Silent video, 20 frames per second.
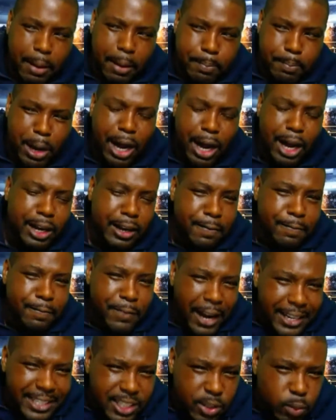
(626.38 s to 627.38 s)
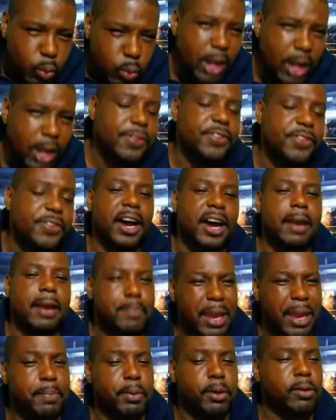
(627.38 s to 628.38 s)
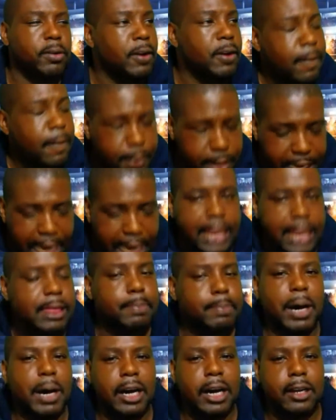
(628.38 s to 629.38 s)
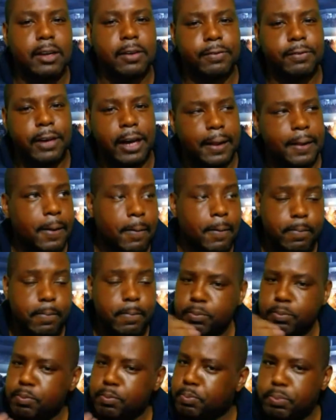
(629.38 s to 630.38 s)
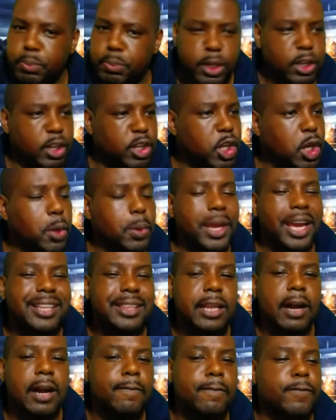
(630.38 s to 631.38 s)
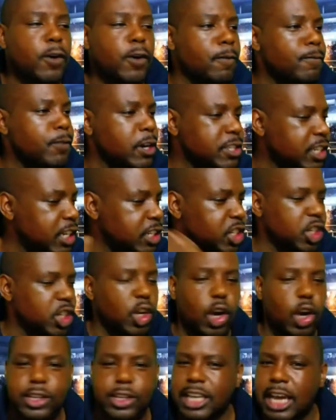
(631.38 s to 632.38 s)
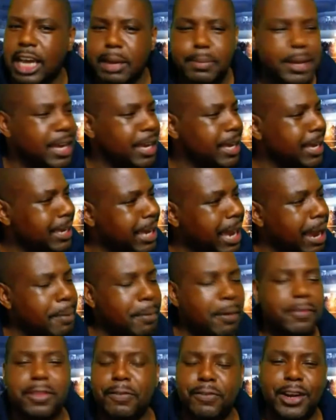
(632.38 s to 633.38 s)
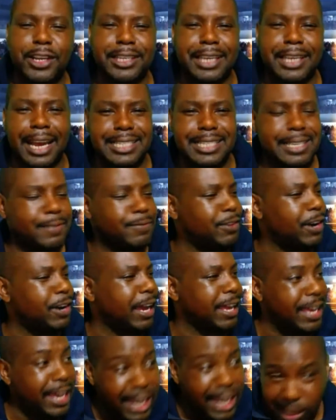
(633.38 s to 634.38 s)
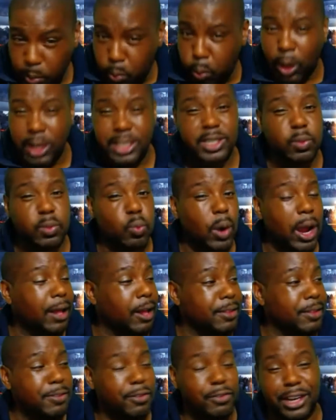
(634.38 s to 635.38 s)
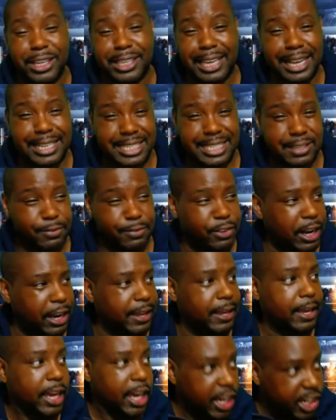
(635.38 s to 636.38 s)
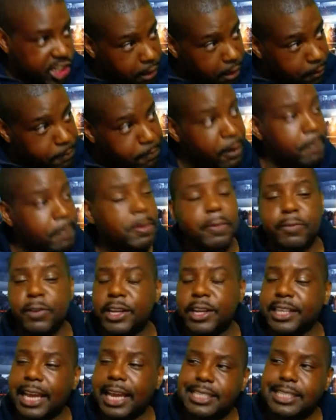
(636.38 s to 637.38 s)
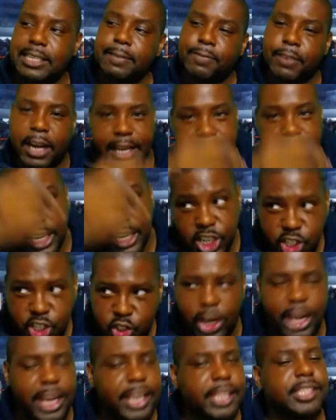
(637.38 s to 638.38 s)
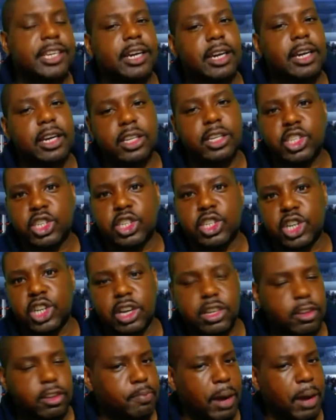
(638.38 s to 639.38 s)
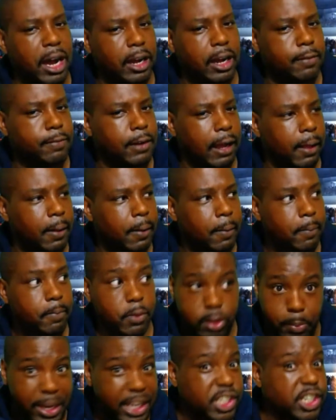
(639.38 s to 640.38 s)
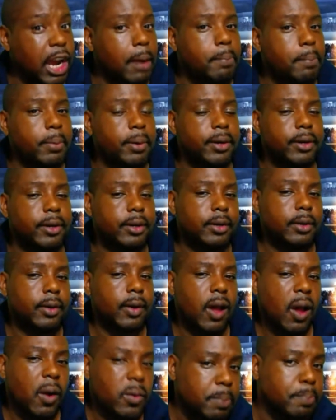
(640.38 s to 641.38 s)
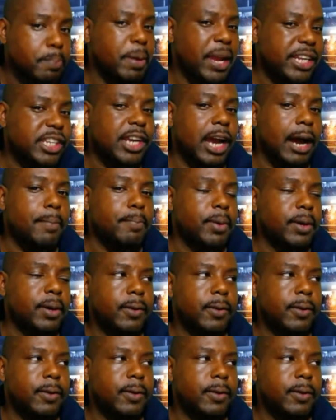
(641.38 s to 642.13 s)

Parker fight to one side. People forget the Parker fight. Hughie had not fought for such a long time. He came over the Fred Cassie fight. He wasn't well in the Fred Cassie fight. He jumped from the Fred Cassie fight straight into the Joseph Parker fight. It was a big jump. It was a big jump.